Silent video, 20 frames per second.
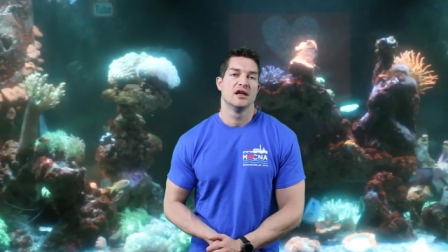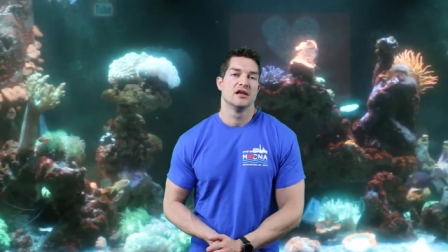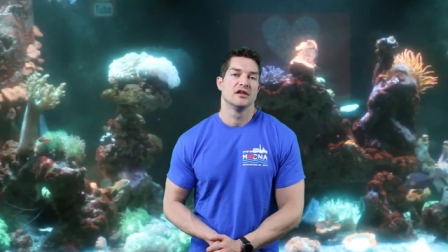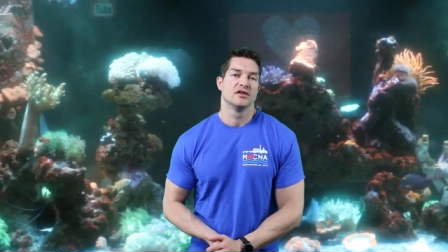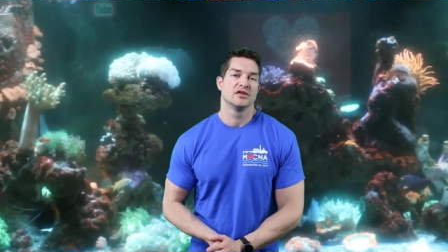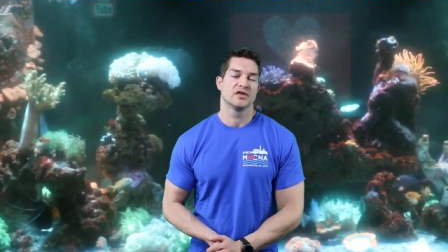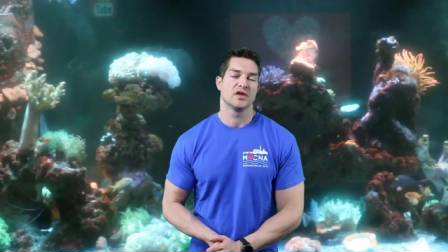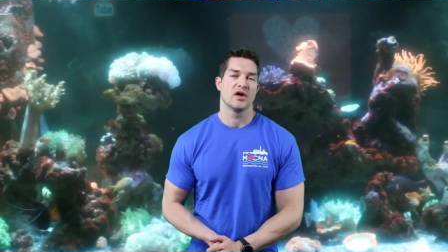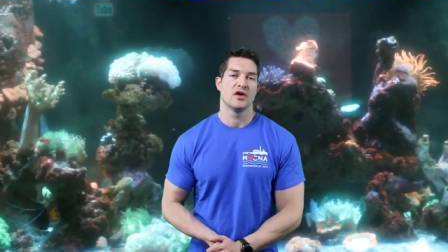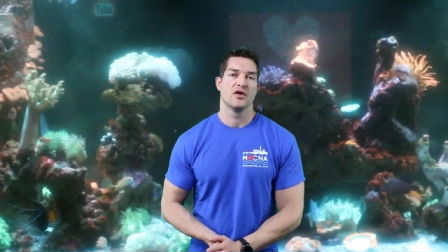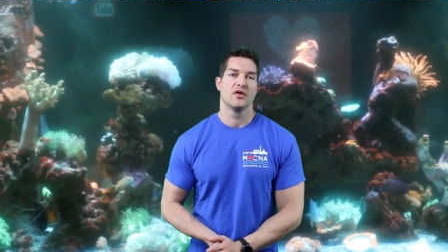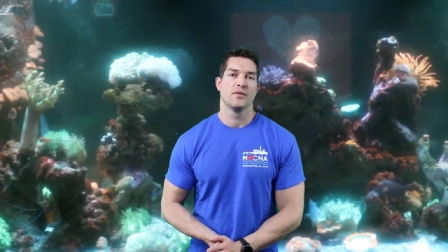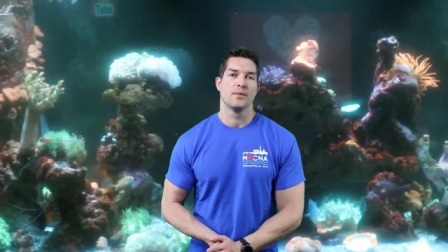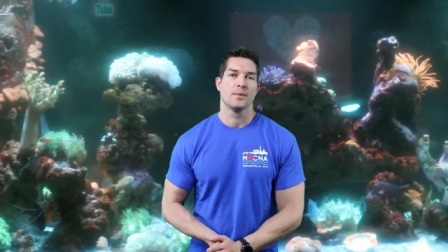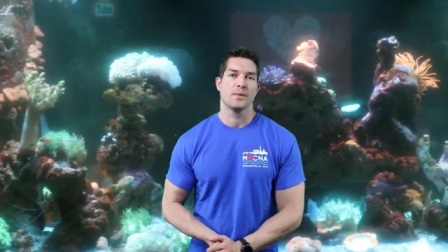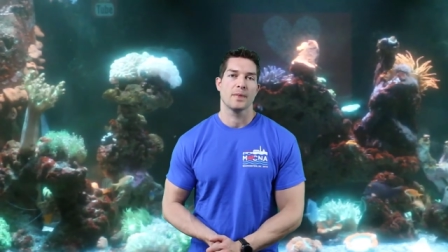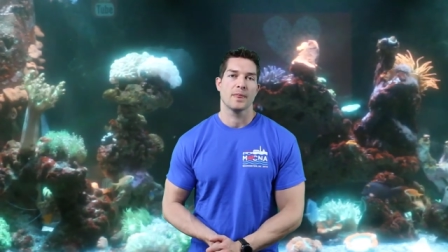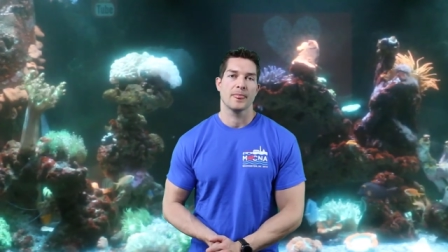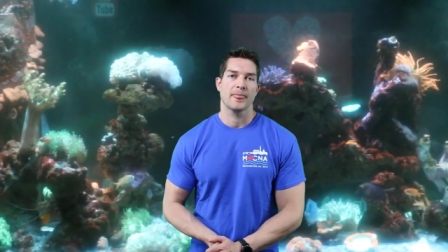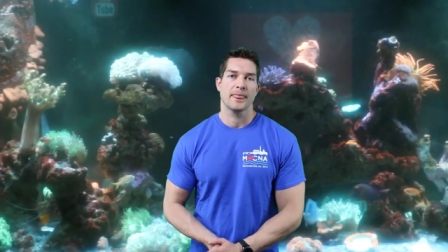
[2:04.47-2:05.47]

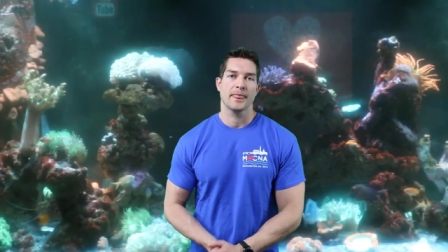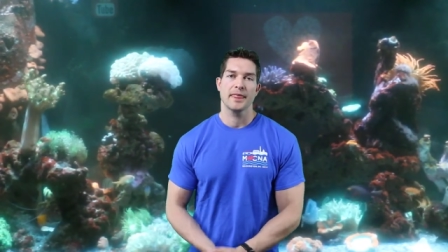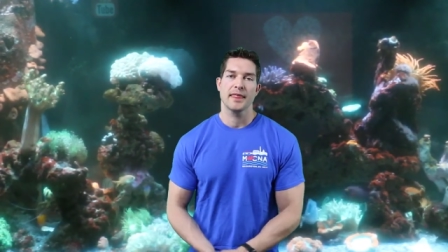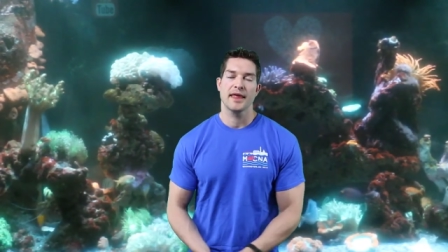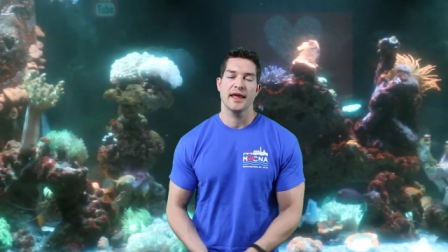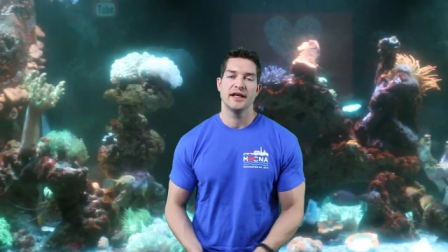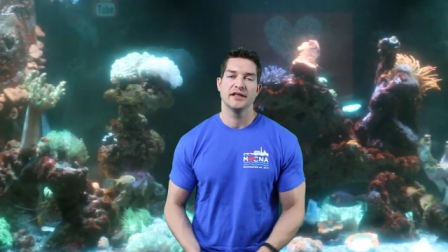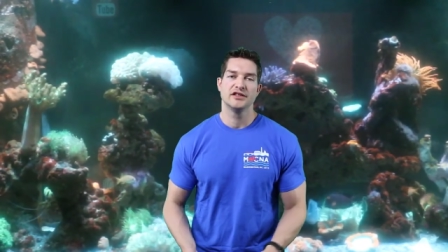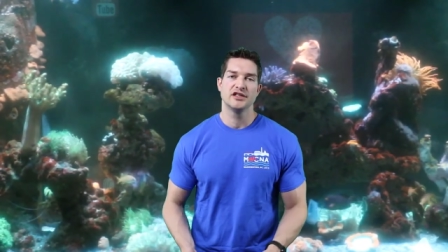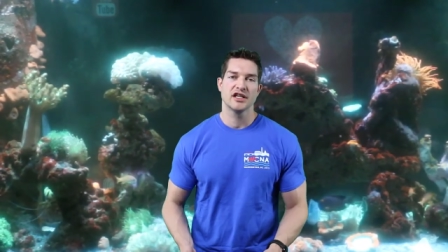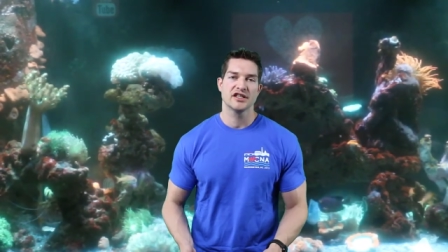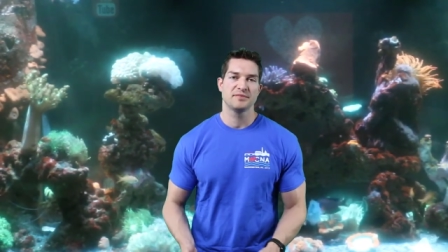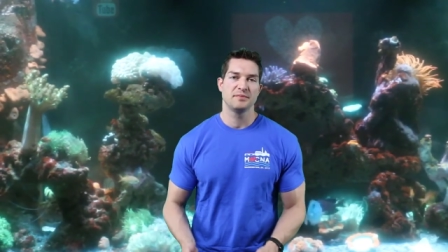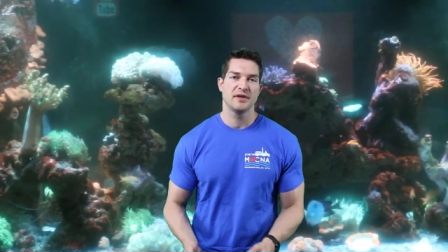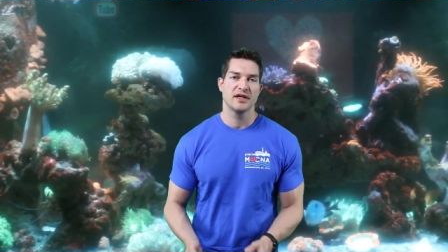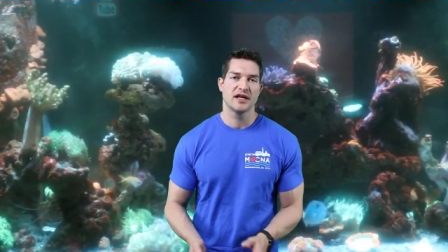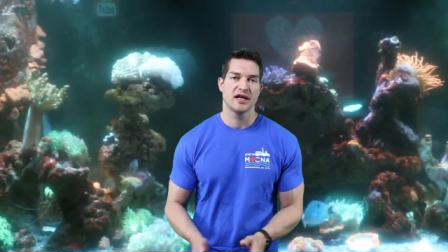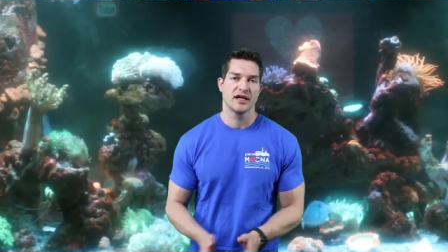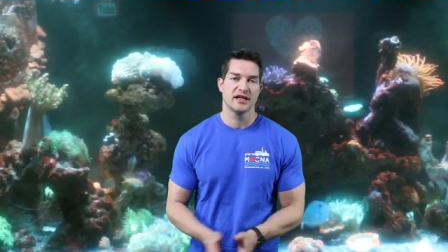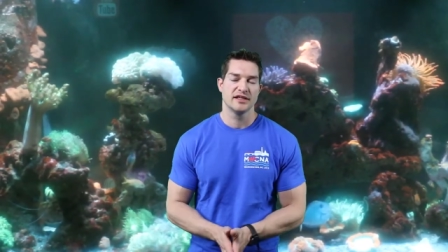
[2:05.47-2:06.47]
So, and just
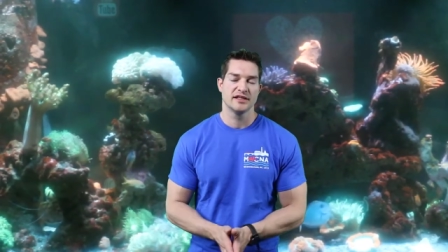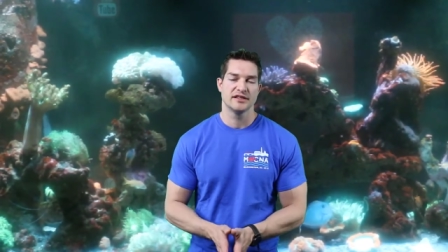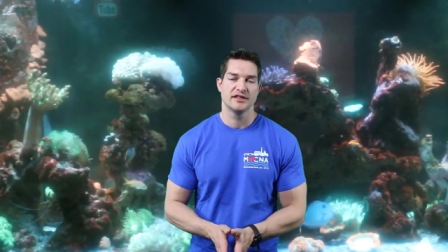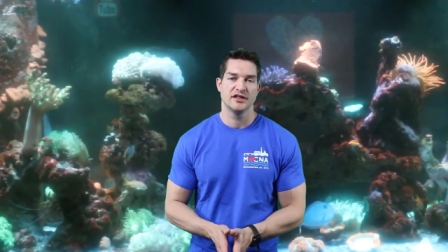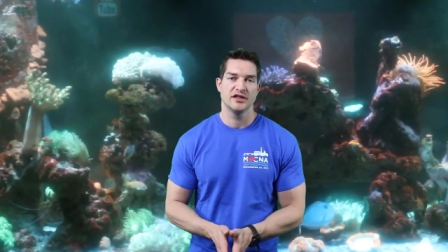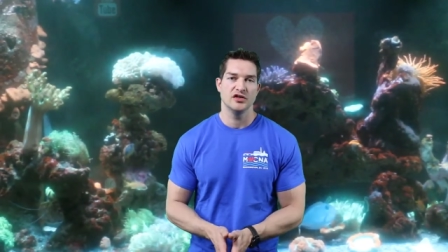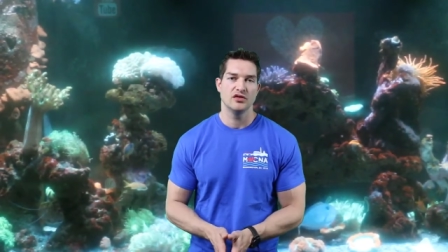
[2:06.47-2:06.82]
because